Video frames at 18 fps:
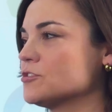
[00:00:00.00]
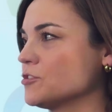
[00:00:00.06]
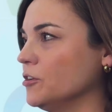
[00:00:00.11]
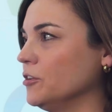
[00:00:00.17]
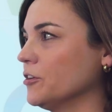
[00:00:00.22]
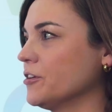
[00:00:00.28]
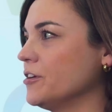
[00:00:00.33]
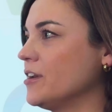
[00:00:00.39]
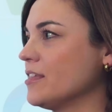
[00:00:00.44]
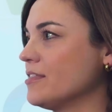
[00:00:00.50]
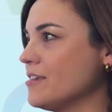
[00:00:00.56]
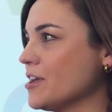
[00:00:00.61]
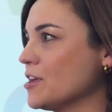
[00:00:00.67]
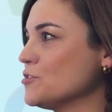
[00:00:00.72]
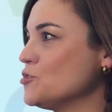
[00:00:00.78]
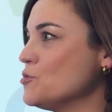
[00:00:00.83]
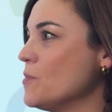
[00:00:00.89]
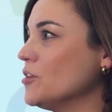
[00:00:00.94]
solar, and I
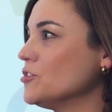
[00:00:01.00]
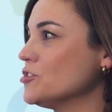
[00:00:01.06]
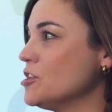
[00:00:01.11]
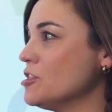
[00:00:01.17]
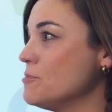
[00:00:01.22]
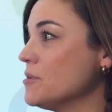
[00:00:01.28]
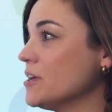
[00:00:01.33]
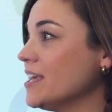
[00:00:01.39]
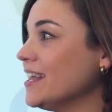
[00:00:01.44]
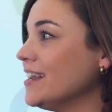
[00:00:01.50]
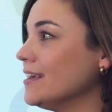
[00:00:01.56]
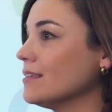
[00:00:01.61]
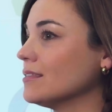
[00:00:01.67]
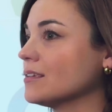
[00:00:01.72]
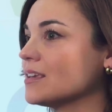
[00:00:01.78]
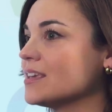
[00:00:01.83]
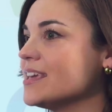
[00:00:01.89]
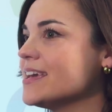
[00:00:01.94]
think as you mentioned in the
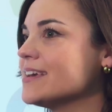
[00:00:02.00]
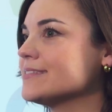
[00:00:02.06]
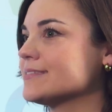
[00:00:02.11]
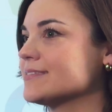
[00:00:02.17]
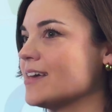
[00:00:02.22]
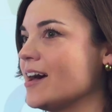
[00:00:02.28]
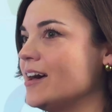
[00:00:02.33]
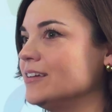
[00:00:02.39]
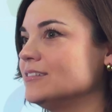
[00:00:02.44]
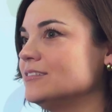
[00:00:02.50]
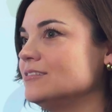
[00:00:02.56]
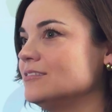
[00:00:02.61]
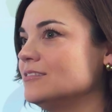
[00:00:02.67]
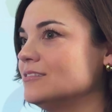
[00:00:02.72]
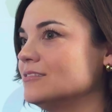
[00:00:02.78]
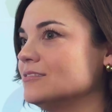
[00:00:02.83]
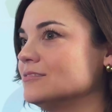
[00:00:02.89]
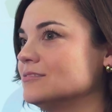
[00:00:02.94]
beginning, the key is that
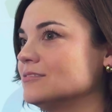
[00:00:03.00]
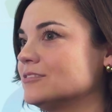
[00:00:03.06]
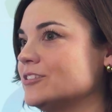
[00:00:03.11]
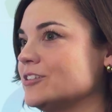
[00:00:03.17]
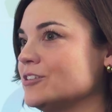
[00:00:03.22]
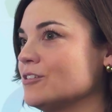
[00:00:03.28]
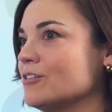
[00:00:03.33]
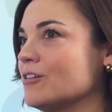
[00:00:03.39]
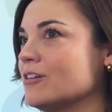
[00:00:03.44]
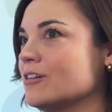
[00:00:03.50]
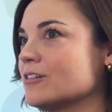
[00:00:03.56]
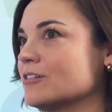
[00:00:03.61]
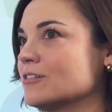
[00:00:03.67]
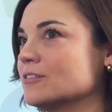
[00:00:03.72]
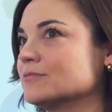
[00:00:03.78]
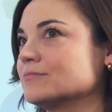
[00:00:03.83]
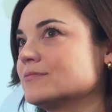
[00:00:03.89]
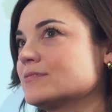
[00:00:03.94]
there
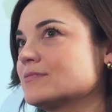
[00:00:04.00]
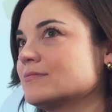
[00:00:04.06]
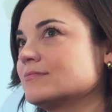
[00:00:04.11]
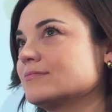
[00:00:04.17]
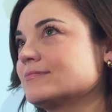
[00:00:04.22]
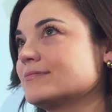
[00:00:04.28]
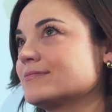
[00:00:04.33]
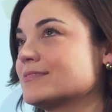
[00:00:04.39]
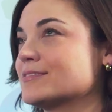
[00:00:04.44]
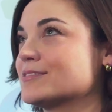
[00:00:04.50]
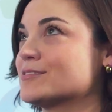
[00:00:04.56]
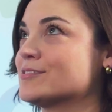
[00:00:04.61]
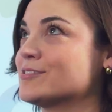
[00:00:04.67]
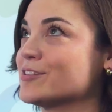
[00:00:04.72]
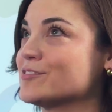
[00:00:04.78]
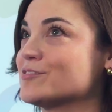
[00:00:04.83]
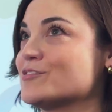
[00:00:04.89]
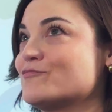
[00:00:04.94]
are
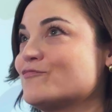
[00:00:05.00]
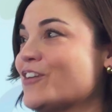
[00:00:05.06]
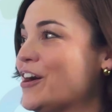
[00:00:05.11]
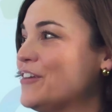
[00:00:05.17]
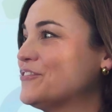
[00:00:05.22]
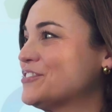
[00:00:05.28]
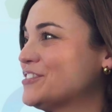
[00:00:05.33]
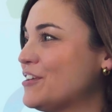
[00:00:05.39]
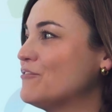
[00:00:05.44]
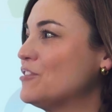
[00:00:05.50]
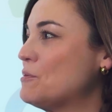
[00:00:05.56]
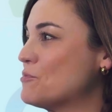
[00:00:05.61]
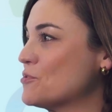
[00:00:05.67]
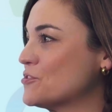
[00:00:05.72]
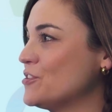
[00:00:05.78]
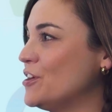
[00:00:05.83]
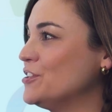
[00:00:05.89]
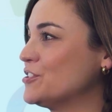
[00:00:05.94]
65 to
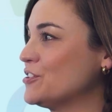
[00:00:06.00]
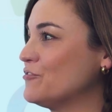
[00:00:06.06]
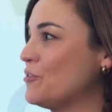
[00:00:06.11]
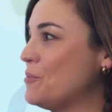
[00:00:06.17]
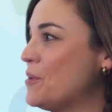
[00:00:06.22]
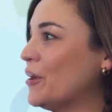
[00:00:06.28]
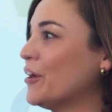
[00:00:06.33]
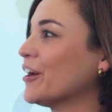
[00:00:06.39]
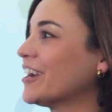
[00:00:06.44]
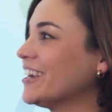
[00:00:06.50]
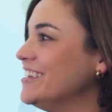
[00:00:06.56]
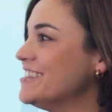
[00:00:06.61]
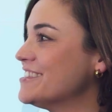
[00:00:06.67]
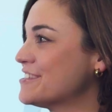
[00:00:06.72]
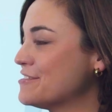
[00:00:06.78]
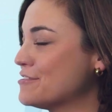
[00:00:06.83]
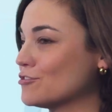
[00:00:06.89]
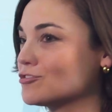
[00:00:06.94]
70% of
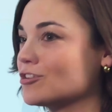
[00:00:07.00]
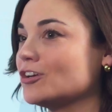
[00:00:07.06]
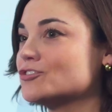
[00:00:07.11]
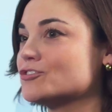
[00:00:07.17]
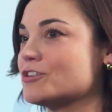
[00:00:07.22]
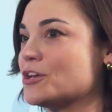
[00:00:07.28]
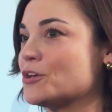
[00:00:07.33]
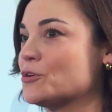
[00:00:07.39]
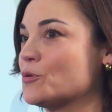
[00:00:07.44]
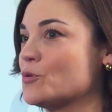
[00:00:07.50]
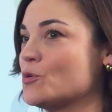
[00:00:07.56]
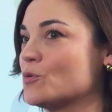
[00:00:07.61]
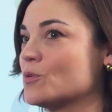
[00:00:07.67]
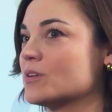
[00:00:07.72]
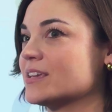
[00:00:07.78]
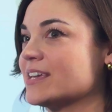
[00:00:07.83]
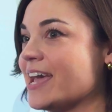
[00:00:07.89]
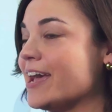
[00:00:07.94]
Americans in this country who
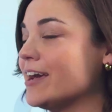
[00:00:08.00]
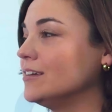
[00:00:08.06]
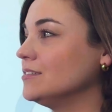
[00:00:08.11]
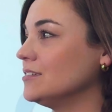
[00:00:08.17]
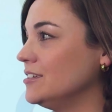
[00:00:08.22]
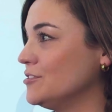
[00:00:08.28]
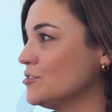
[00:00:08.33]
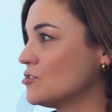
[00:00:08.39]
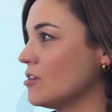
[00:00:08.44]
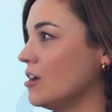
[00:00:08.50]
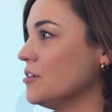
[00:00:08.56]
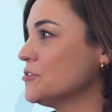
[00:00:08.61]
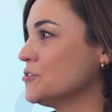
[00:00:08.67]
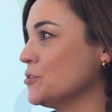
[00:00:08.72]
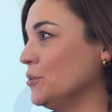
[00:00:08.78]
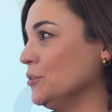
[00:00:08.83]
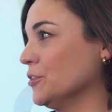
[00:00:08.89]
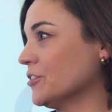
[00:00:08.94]
can't install
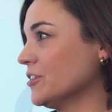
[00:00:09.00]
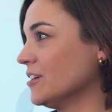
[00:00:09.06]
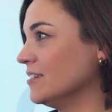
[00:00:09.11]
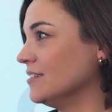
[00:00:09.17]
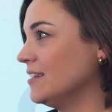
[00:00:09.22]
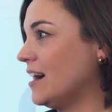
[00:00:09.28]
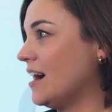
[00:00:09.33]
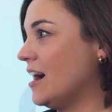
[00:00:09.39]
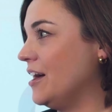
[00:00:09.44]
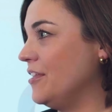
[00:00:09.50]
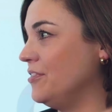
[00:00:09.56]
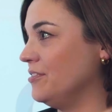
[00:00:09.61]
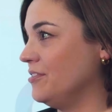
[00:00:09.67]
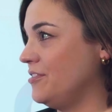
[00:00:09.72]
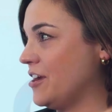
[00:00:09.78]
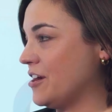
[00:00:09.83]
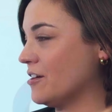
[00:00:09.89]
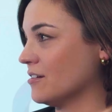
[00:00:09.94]
solar
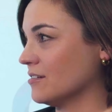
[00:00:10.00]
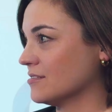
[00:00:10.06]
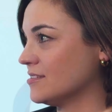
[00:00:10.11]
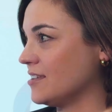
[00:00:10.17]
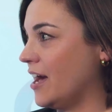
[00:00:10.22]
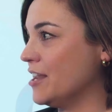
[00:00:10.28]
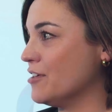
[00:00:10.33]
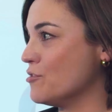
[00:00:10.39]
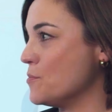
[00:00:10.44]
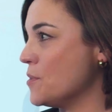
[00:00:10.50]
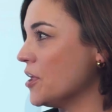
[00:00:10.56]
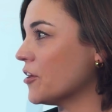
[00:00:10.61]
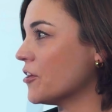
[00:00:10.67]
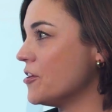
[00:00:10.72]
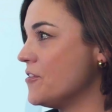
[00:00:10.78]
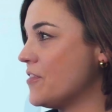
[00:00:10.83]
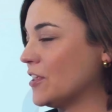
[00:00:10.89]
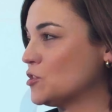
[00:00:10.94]
on their side of the
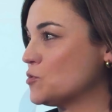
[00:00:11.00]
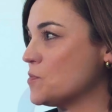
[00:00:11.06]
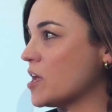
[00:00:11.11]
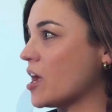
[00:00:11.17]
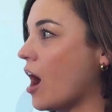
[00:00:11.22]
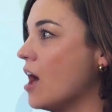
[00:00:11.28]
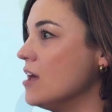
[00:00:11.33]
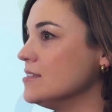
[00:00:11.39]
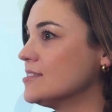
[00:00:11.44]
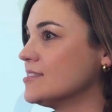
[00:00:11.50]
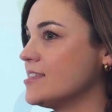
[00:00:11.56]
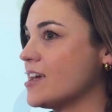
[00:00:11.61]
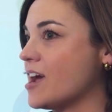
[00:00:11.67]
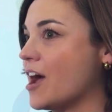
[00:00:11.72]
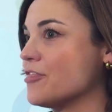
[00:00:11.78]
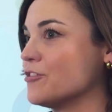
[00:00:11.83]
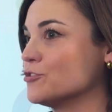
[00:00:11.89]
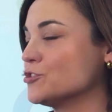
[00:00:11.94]
meter. And that's because
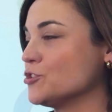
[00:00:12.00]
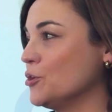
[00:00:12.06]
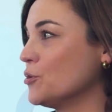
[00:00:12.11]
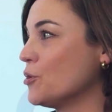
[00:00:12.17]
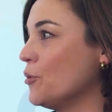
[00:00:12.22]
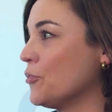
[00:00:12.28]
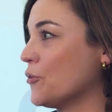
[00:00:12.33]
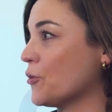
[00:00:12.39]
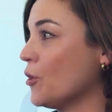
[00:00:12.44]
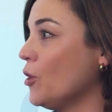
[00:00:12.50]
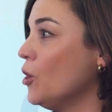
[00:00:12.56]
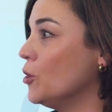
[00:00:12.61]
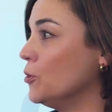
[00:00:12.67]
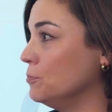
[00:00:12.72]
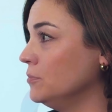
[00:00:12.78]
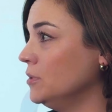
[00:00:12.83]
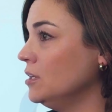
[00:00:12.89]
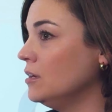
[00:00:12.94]
they either don't own their
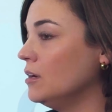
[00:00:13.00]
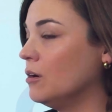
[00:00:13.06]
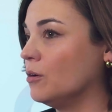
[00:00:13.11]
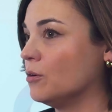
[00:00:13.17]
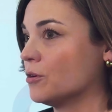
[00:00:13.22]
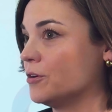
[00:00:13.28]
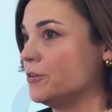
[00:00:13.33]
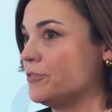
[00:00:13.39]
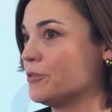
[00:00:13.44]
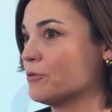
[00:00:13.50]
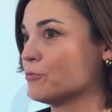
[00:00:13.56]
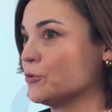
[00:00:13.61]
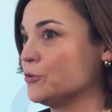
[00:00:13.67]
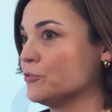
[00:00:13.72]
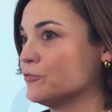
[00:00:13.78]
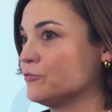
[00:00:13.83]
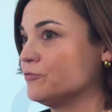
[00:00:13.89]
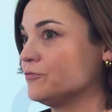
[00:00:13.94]
home or the
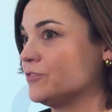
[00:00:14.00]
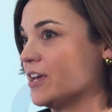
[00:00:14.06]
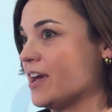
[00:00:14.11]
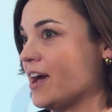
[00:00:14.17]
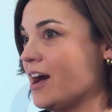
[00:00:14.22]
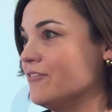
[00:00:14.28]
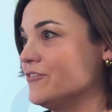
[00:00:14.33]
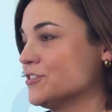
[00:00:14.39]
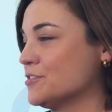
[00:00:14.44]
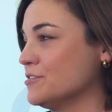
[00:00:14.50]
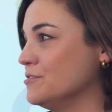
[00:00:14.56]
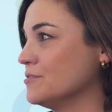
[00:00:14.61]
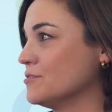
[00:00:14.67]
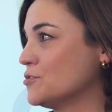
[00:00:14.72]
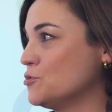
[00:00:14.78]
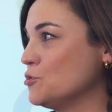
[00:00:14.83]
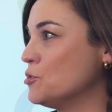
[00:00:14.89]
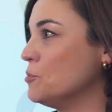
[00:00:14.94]
roof they have
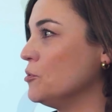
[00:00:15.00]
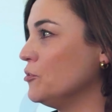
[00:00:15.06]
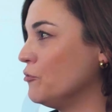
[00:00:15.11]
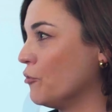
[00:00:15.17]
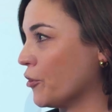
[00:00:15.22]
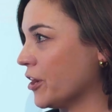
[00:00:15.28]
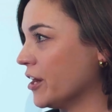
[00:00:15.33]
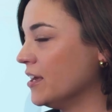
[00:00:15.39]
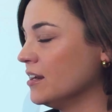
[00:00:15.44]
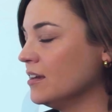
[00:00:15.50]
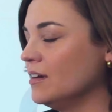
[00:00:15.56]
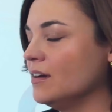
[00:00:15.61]
isn't suitable for it.